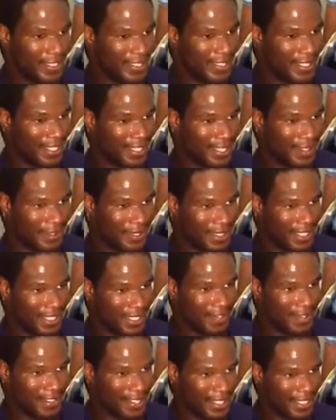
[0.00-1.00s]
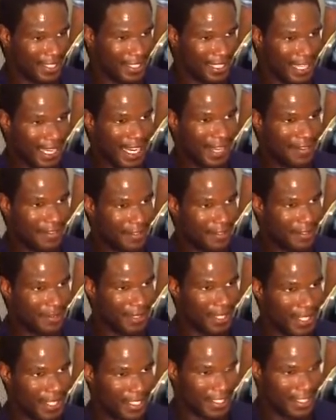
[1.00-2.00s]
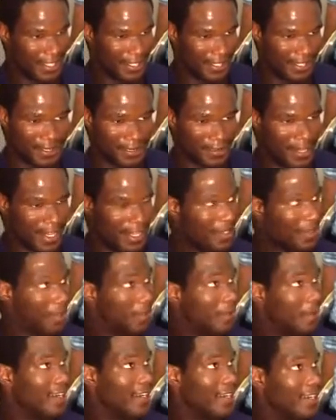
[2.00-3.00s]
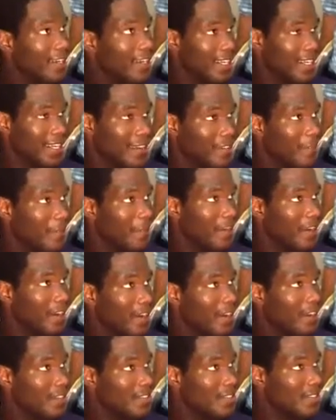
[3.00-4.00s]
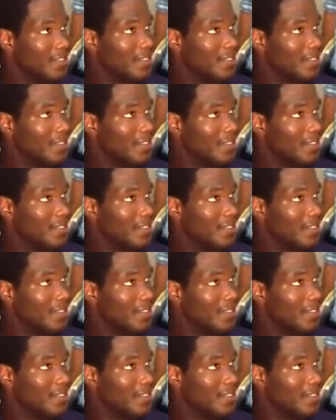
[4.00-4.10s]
So we just have to get after him like he's just a regular player, like everyone else.